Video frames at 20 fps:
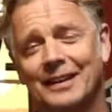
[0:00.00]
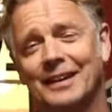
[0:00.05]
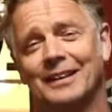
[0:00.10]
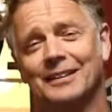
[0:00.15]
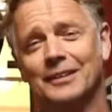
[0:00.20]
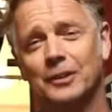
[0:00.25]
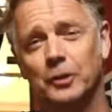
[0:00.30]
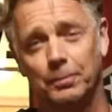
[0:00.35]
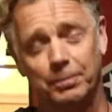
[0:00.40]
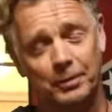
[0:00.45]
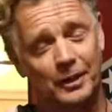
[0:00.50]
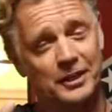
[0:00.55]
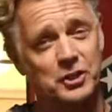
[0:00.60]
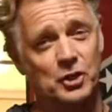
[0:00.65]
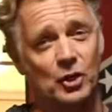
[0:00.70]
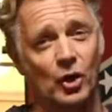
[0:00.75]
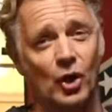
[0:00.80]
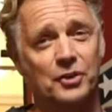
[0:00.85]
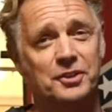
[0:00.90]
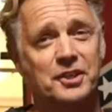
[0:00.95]
little place
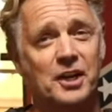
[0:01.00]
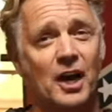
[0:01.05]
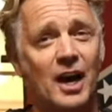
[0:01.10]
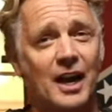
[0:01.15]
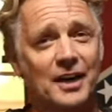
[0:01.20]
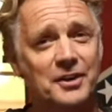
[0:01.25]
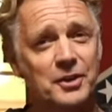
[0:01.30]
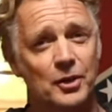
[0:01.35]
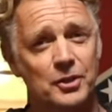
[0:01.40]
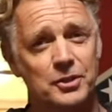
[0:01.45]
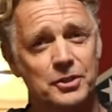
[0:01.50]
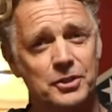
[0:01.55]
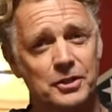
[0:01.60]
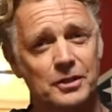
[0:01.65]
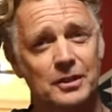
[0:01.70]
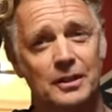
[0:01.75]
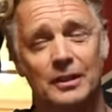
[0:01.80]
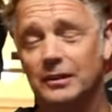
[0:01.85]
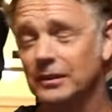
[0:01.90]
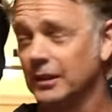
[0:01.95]
called Conyers,
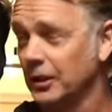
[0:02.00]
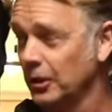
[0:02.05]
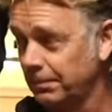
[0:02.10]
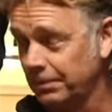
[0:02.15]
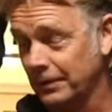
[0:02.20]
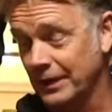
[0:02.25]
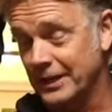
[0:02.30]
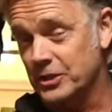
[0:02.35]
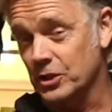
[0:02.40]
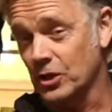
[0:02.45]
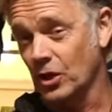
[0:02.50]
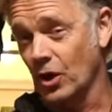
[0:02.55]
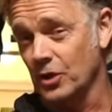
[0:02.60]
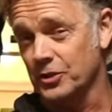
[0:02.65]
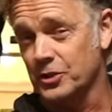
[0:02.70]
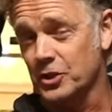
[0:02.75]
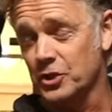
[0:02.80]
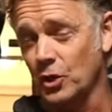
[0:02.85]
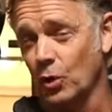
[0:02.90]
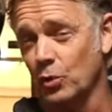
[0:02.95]
little place
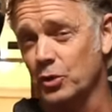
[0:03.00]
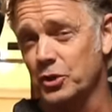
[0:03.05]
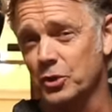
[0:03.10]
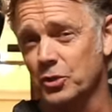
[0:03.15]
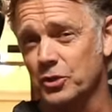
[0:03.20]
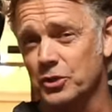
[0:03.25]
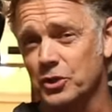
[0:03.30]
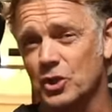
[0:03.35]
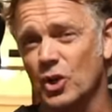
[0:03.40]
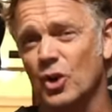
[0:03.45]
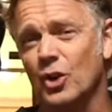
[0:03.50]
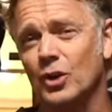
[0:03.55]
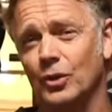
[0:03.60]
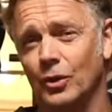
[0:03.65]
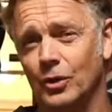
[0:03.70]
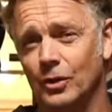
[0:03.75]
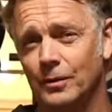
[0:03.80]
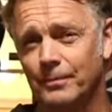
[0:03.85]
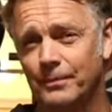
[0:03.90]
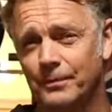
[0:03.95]
called Social
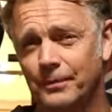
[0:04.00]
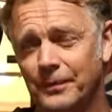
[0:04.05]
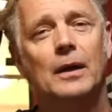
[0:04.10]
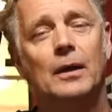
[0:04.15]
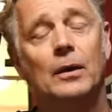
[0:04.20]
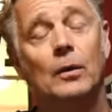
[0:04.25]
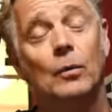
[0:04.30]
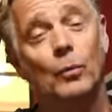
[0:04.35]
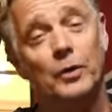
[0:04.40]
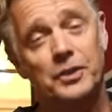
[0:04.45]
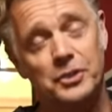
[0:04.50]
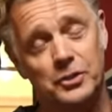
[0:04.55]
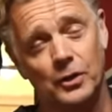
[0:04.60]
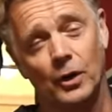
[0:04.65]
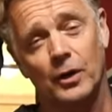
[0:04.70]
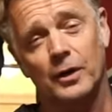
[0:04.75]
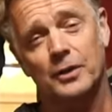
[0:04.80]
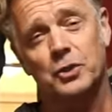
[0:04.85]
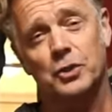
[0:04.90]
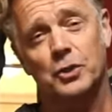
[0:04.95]
Circle. We
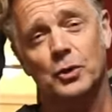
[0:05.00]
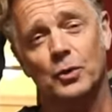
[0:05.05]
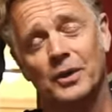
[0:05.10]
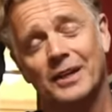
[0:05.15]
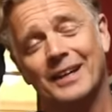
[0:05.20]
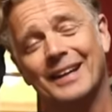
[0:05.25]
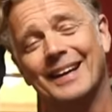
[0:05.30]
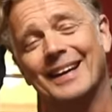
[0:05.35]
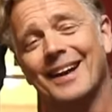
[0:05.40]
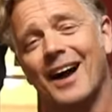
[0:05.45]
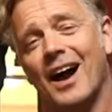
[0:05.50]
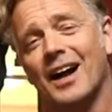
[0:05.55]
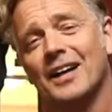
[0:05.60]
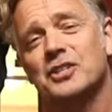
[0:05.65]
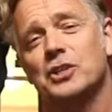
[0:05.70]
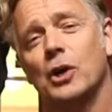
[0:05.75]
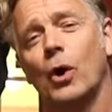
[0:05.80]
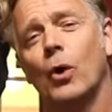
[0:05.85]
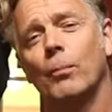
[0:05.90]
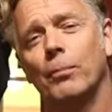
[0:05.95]
started shooting in
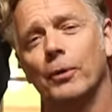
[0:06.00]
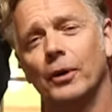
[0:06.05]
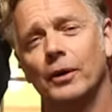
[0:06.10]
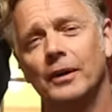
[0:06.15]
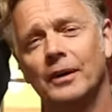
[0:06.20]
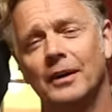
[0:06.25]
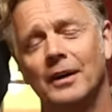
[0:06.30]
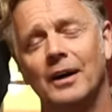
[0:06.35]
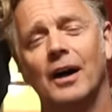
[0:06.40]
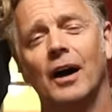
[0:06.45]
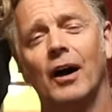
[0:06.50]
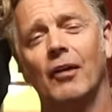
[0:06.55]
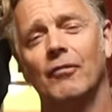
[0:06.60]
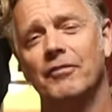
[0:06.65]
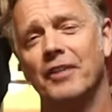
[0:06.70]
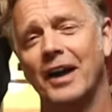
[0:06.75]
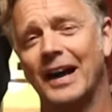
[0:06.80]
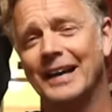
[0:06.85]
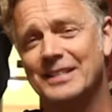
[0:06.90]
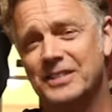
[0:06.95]
October of
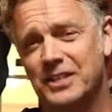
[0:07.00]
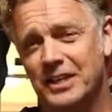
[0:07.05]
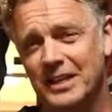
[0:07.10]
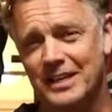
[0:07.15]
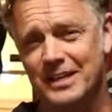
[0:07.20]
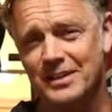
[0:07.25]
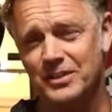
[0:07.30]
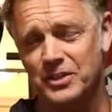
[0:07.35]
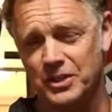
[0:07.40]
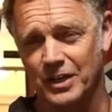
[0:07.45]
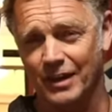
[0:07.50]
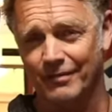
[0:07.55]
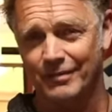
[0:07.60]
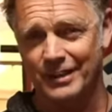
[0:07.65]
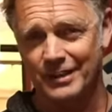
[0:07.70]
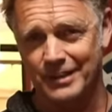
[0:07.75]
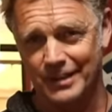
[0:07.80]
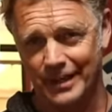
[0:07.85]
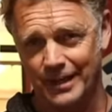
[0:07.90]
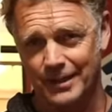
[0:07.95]

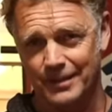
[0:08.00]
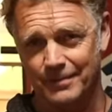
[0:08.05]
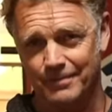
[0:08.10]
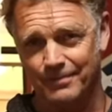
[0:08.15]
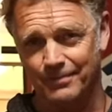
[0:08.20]
1978.